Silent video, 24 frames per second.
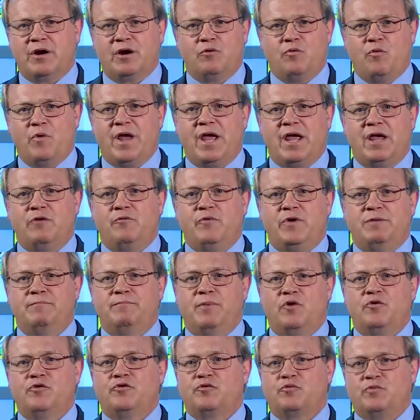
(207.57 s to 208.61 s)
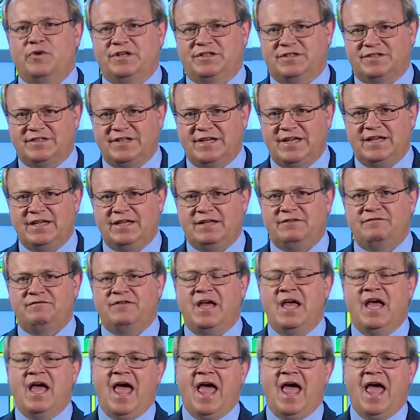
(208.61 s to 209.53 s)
way we both receive